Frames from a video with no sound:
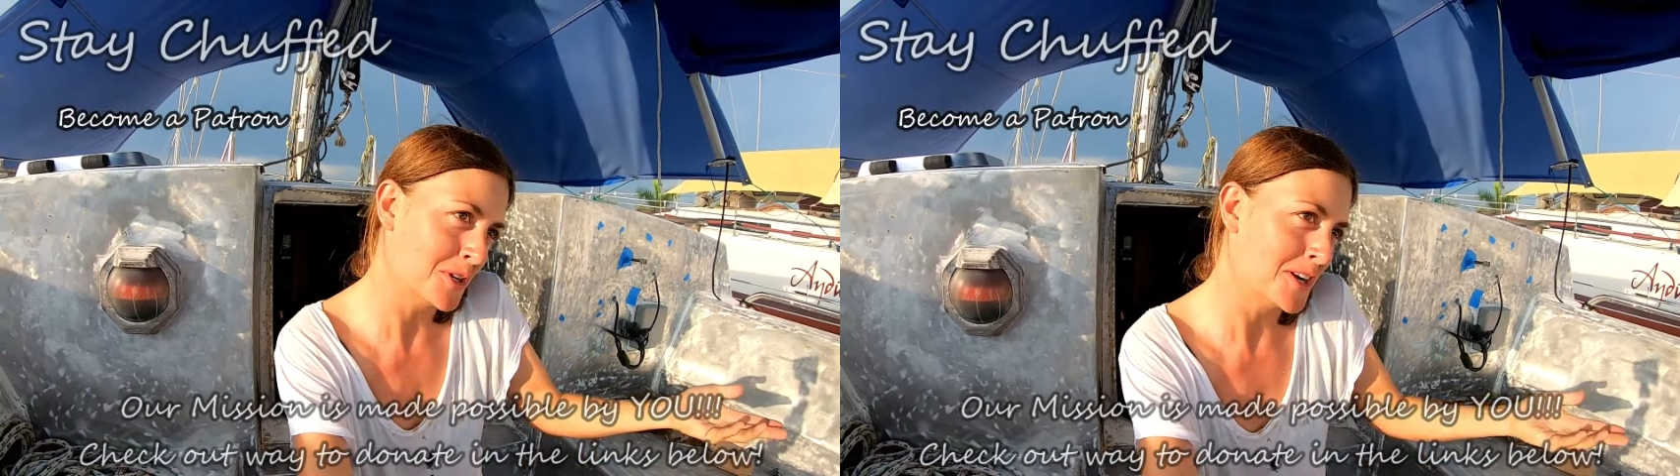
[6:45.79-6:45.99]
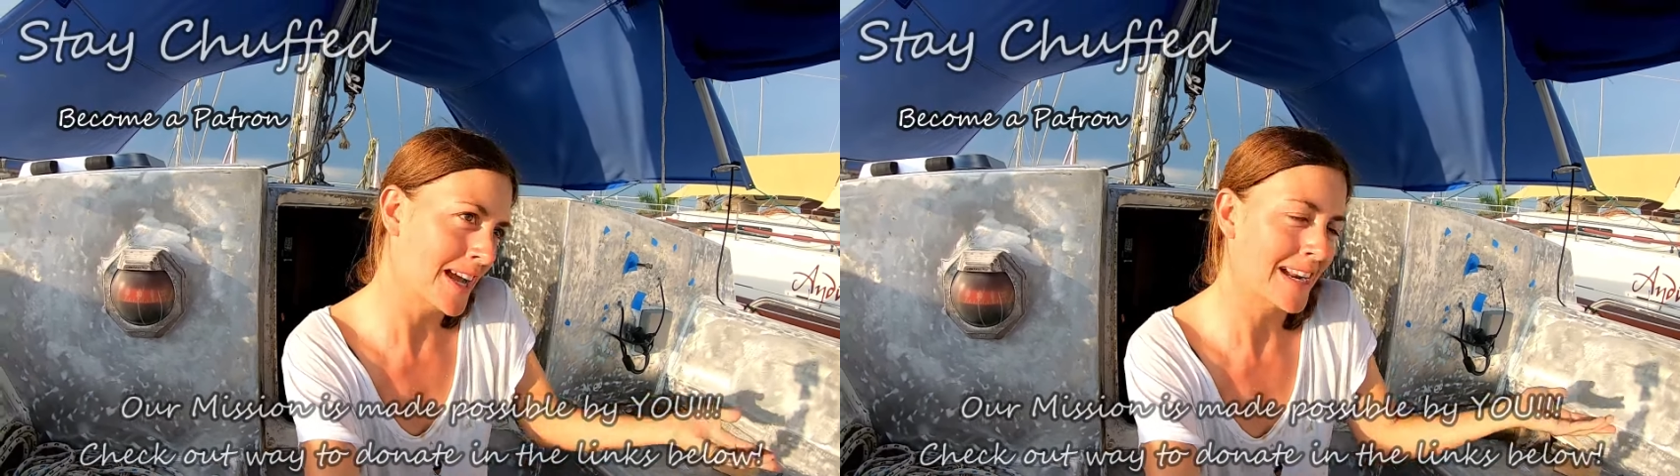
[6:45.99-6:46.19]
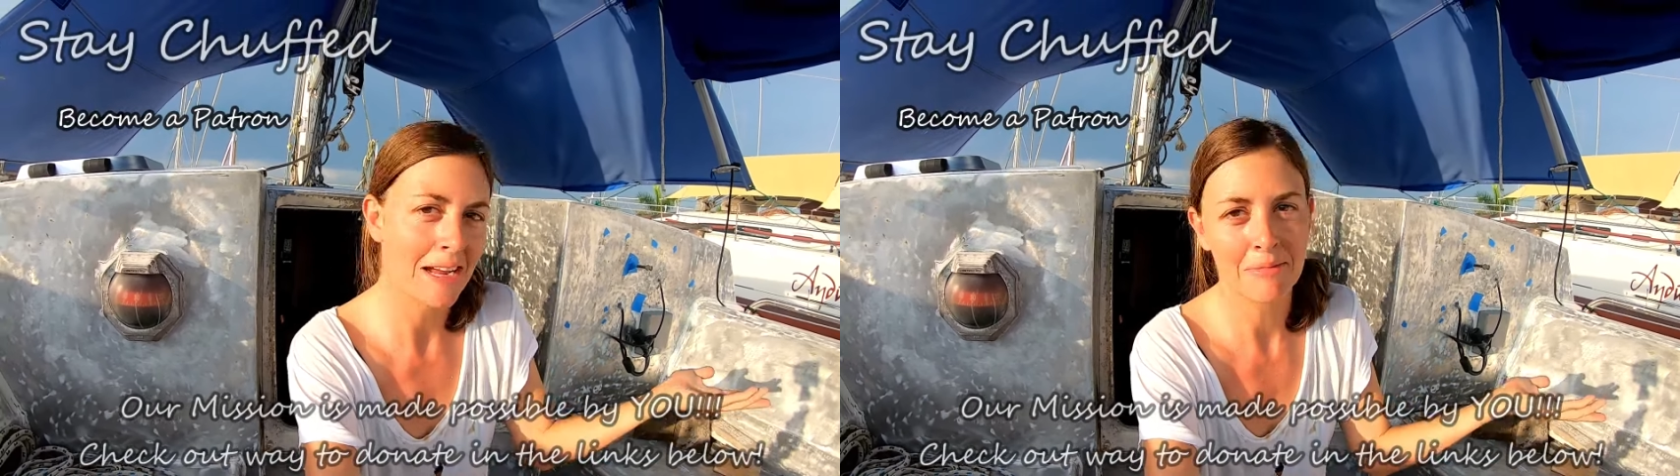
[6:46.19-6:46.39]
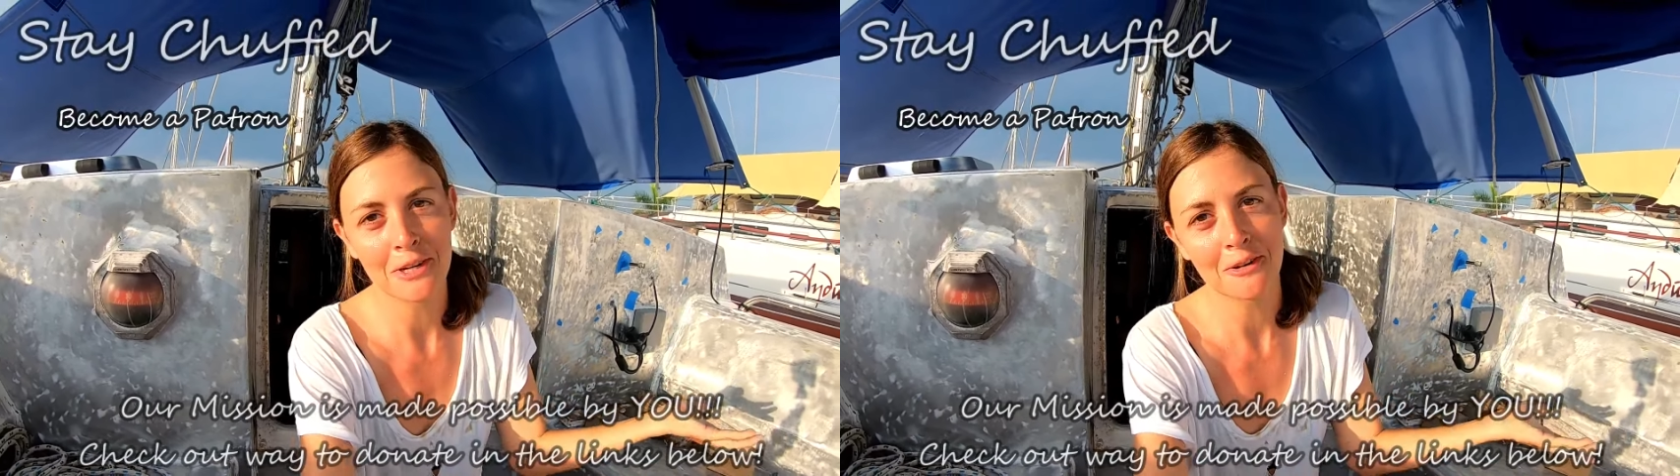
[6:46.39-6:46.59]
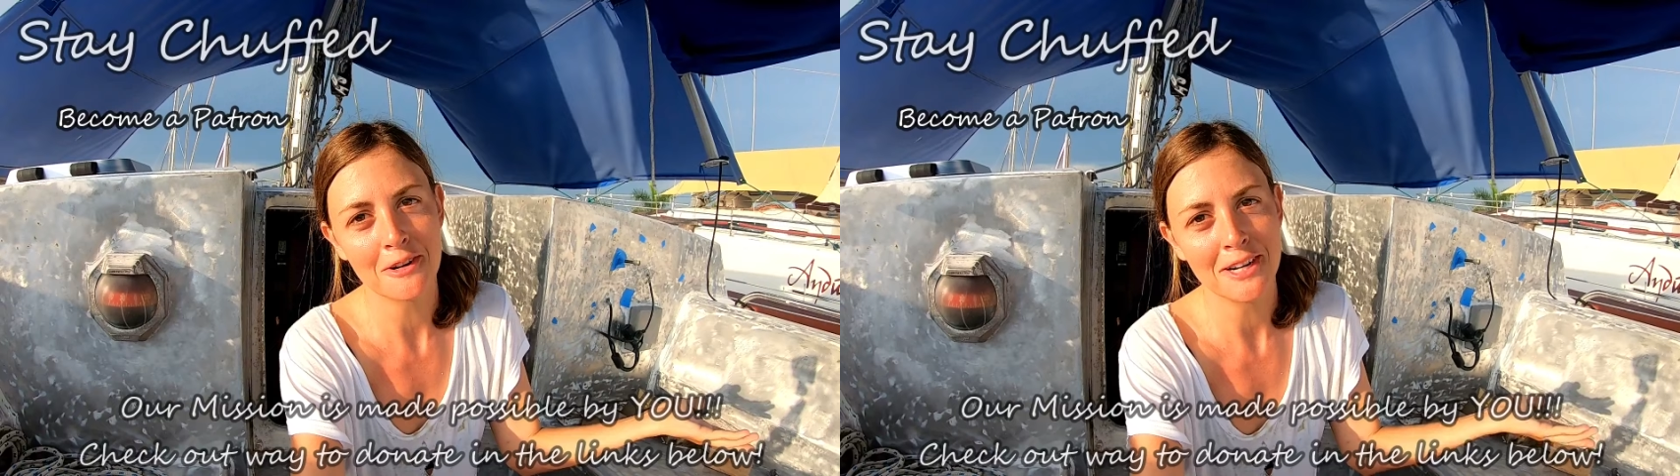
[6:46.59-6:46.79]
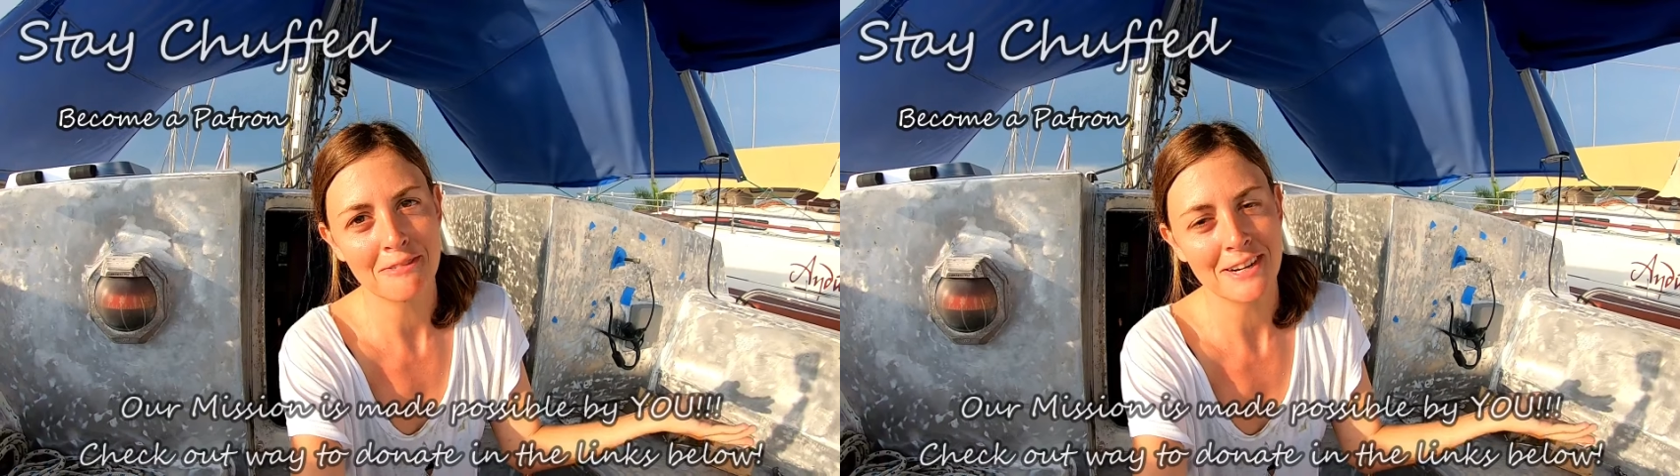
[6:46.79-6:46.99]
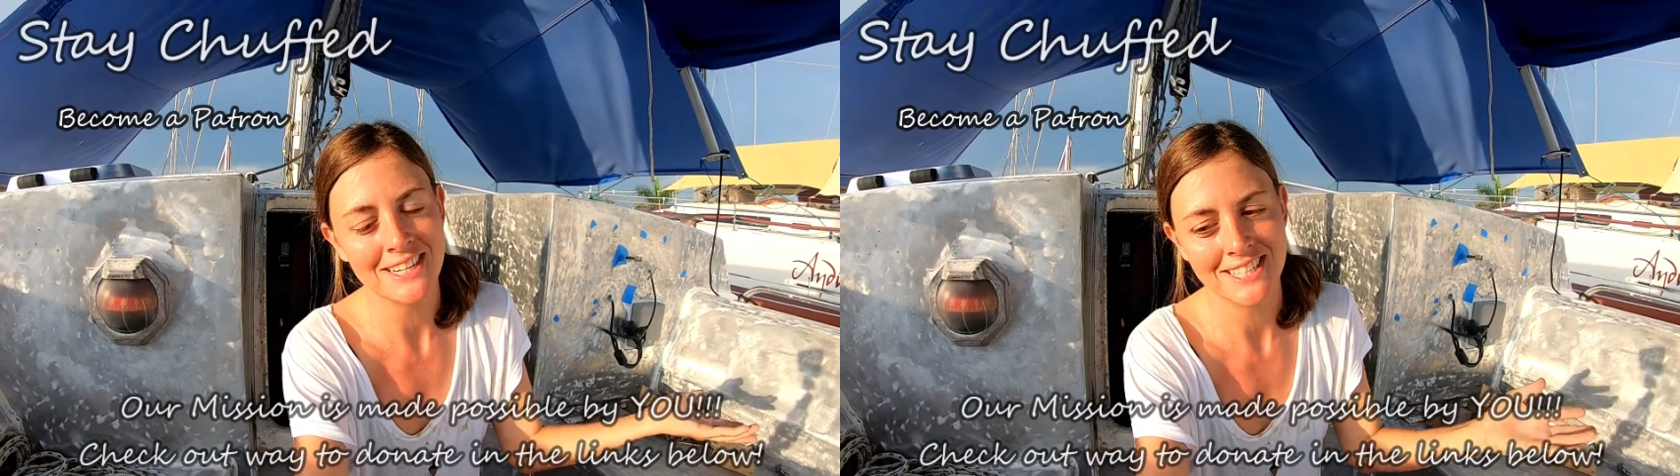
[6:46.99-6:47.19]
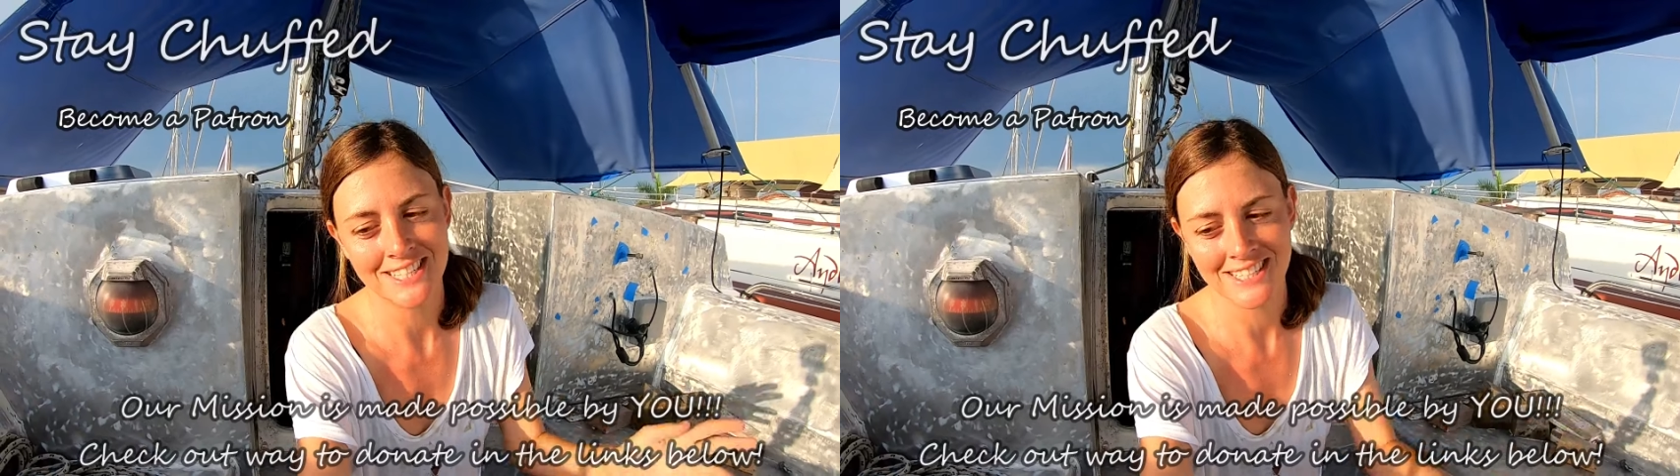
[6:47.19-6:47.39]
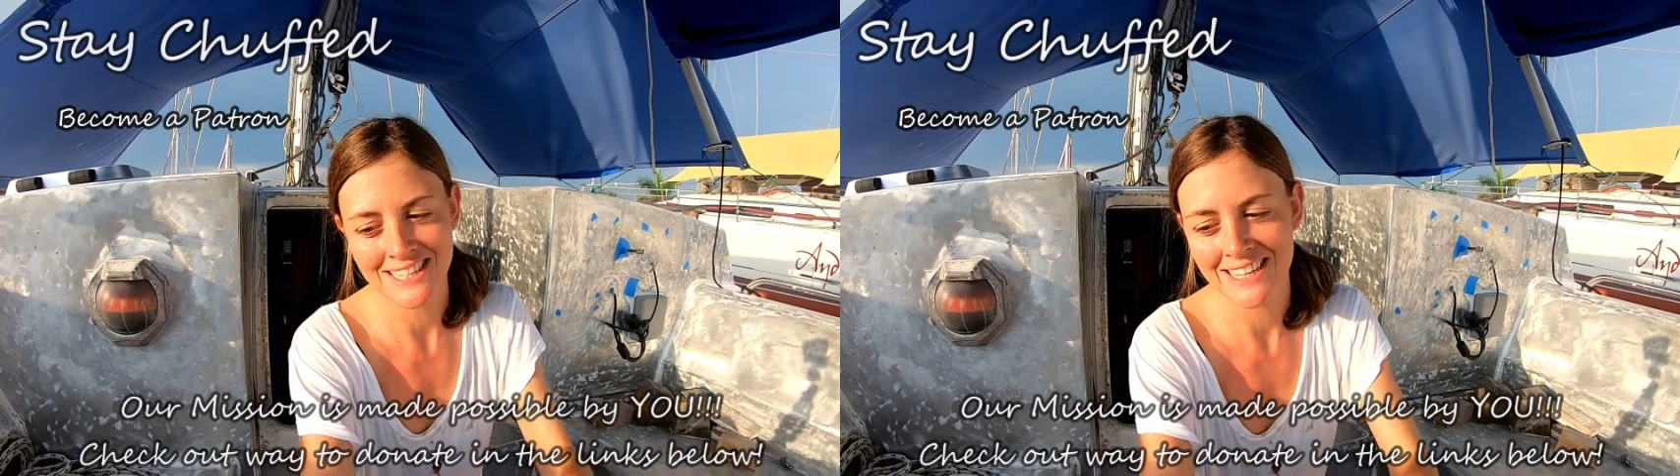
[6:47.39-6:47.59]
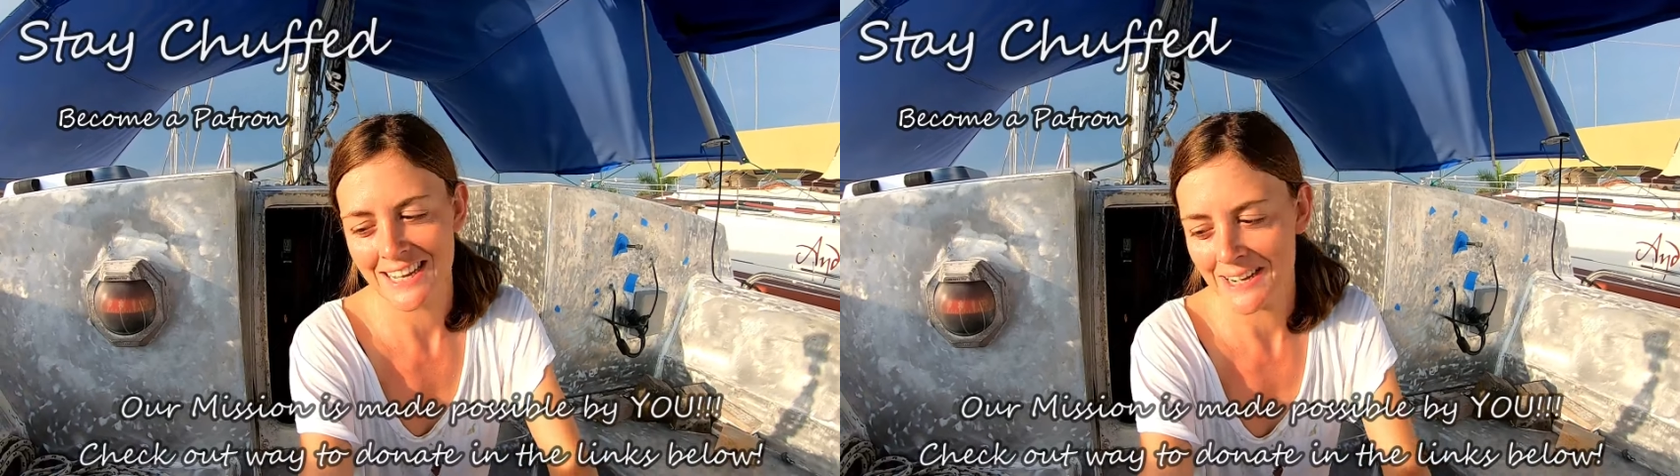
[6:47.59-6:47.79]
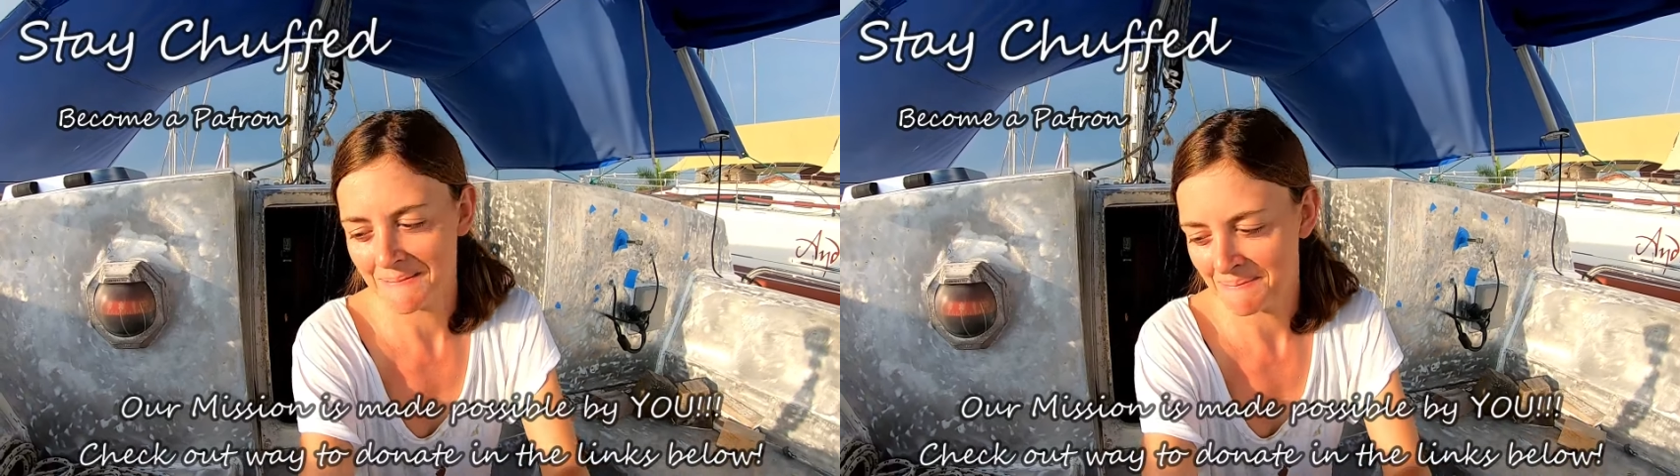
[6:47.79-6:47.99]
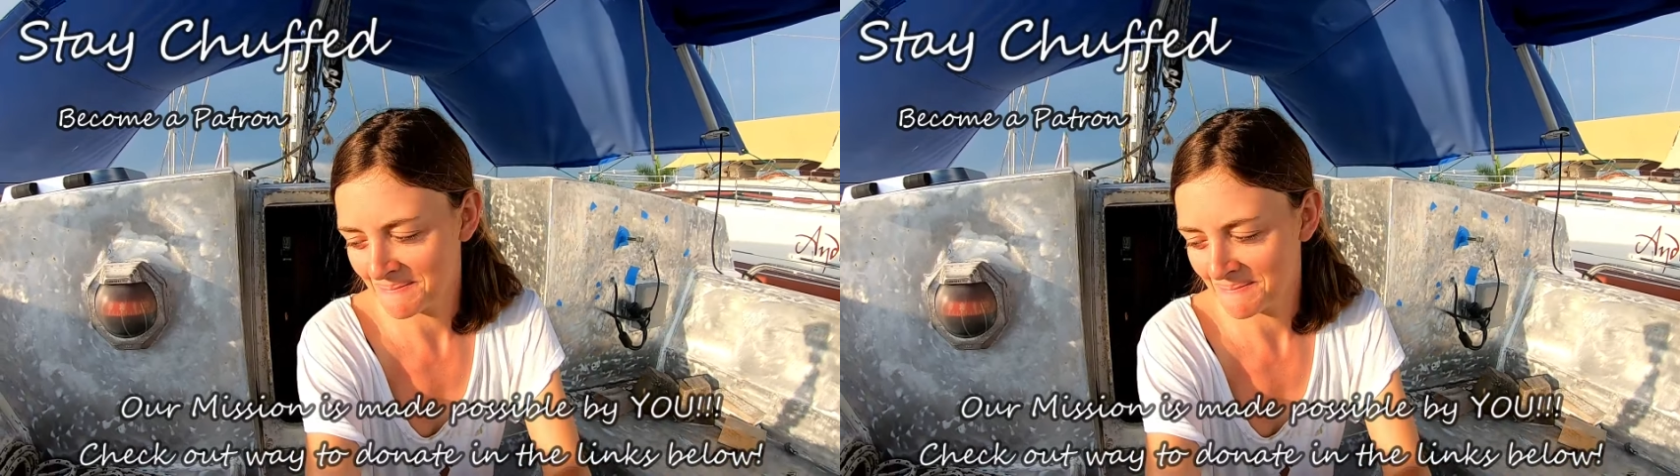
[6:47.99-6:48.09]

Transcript: donate and we already reached the um,